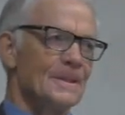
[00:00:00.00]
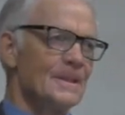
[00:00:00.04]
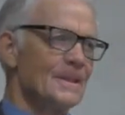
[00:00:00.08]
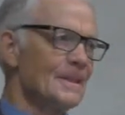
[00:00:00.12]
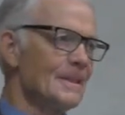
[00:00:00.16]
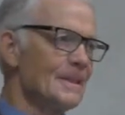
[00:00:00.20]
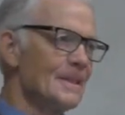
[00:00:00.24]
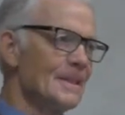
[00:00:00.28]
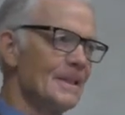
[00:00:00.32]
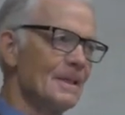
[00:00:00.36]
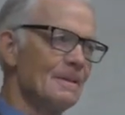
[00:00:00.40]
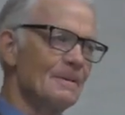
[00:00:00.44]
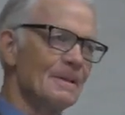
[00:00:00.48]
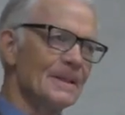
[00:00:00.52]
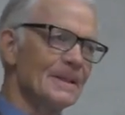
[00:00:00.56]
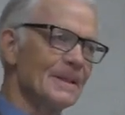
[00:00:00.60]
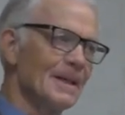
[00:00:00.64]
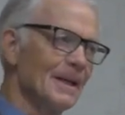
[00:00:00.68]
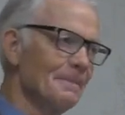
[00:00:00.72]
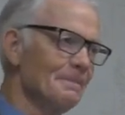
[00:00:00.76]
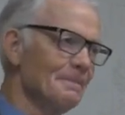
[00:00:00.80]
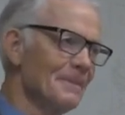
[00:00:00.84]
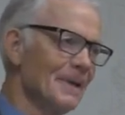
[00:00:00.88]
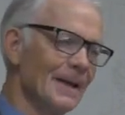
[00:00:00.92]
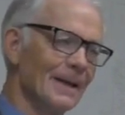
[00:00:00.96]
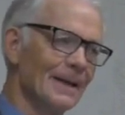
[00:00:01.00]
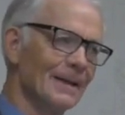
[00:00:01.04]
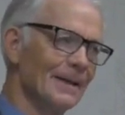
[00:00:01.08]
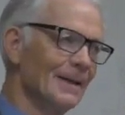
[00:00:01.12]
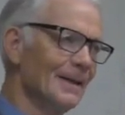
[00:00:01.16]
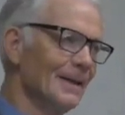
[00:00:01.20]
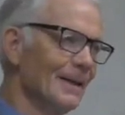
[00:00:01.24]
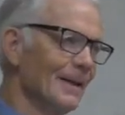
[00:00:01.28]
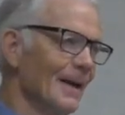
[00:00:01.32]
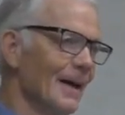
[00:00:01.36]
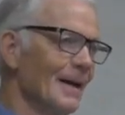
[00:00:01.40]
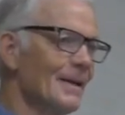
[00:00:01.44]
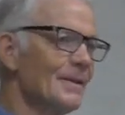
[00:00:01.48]
What that man
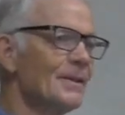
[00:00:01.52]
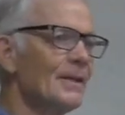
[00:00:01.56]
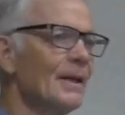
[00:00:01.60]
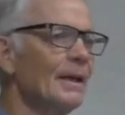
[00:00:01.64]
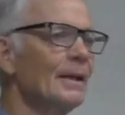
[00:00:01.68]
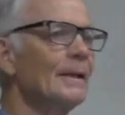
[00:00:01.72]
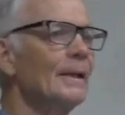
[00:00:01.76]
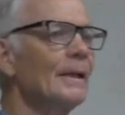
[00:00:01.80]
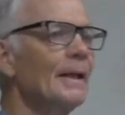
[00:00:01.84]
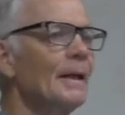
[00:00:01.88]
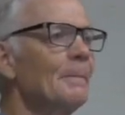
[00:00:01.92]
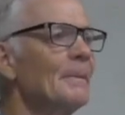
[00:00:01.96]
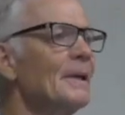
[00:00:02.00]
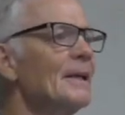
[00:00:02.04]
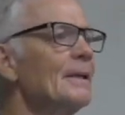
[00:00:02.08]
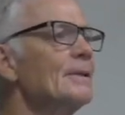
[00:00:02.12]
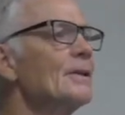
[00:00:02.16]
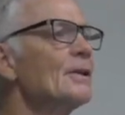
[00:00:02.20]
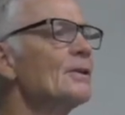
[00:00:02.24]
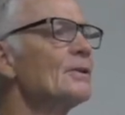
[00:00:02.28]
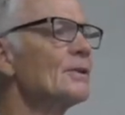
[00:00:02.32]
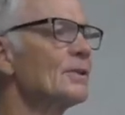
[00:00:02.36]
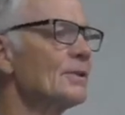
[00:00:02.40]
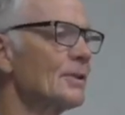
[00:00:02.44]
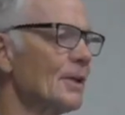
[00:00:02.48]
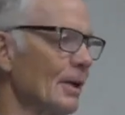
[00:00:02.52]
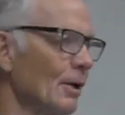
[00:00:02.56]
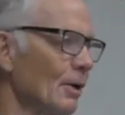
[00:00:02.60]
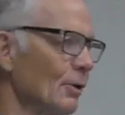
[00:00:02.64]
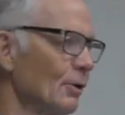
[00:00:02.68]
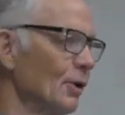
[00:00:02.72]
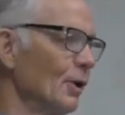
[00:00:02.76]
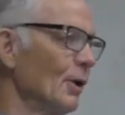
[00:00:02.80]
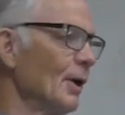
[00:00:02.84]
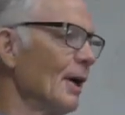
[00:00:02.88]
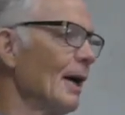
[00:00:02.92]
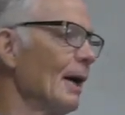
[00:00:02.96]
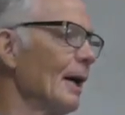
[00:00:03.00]
did. I said, let me just tell
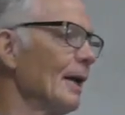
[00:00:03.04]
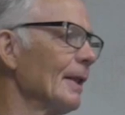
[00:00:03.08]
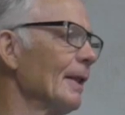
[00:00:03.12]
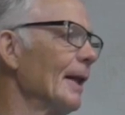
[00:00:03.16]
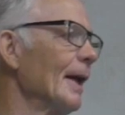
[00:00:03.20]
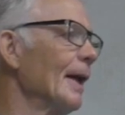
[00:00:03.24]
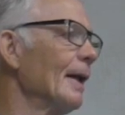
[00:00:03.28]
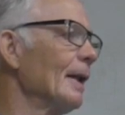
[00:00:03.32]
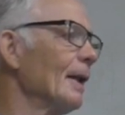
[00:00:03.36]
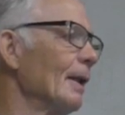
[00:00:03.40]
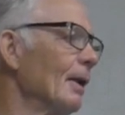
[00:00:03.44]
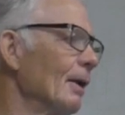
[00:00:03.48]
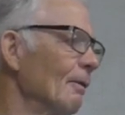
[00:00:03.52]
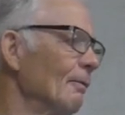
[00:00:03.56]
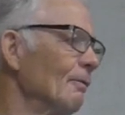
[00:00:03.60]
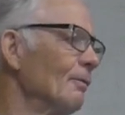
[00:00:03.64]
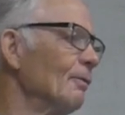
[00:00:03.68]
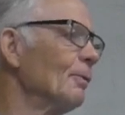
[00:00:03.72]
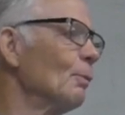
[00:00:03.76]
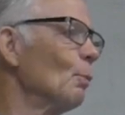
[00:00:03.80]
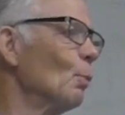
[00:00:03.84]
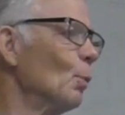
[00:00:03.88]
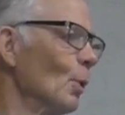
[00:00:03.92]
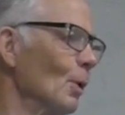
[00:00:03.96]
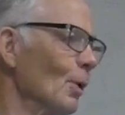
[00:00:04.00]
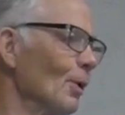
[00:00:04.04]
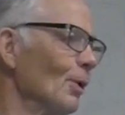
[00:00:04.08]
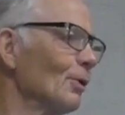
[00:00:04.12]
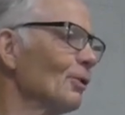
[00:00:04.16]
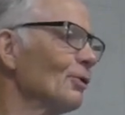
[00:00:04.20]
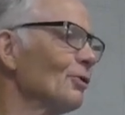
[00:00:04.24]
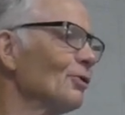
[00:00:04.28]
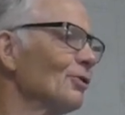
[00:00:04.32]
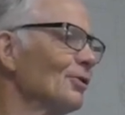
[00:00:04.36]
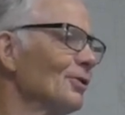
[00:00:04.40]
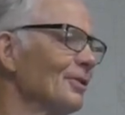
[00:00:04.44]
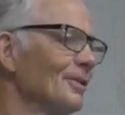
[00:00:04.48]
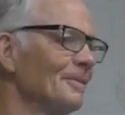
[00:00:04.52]
you how that love
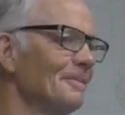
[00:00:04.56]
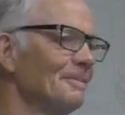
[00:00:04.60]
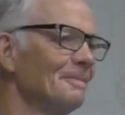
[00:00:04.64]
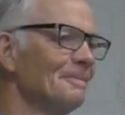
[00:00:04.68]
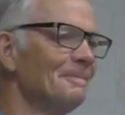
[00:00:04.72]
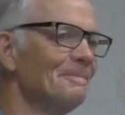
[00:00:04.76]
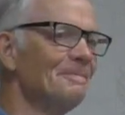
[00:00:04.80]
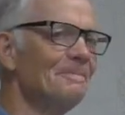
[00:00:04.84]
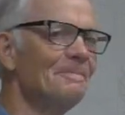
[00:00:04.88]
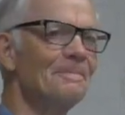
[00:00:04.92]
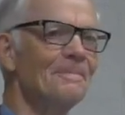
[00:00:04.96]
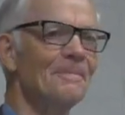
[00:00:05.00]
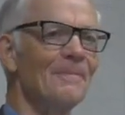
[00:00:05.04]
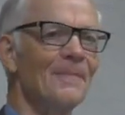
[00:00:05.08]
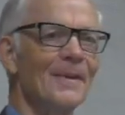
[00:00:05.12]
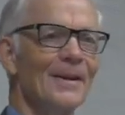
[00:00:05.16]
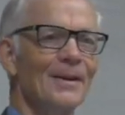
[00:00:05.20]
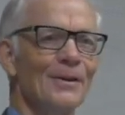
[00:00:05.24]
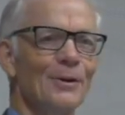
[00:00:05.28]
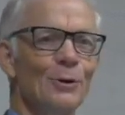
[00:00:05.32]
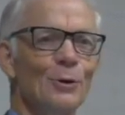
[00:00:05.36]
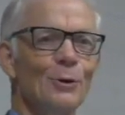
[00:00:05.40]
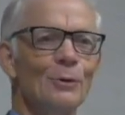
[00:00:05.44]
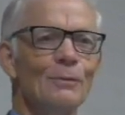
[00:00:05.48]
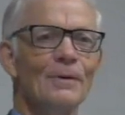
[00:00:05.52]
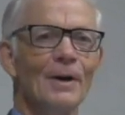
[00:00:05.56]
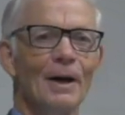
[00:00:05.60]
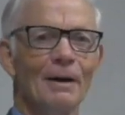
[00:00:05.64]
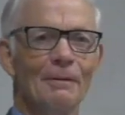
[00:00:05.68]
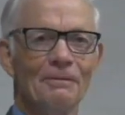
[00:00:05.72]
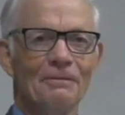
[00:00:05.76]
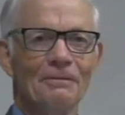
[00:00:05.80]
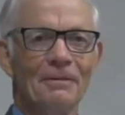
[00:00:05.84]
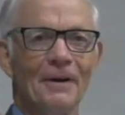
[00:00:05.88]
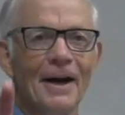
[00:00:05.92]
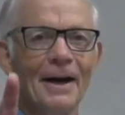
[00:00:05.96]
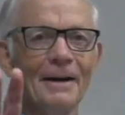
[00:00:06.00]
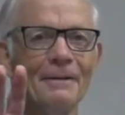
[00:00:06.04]
works. You've
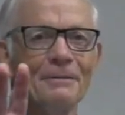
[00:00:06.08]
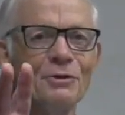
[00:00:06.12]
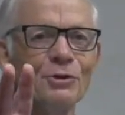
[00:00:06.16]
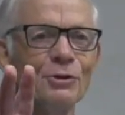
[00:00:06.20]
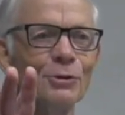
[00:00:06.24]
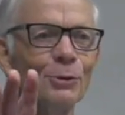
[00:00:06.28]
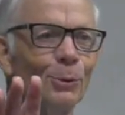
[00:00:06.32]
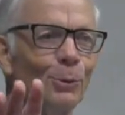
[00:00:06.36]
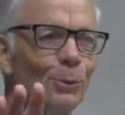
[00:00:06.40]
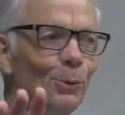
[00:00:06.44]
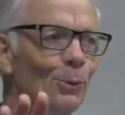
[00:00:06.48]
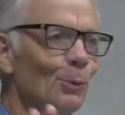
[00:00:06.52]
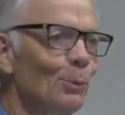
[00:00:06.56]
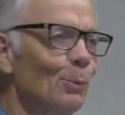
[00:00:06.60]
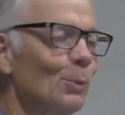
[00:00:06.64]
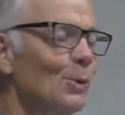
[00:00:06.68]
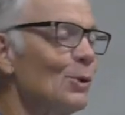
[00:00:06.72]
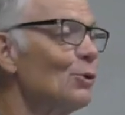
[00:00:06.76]
got five children.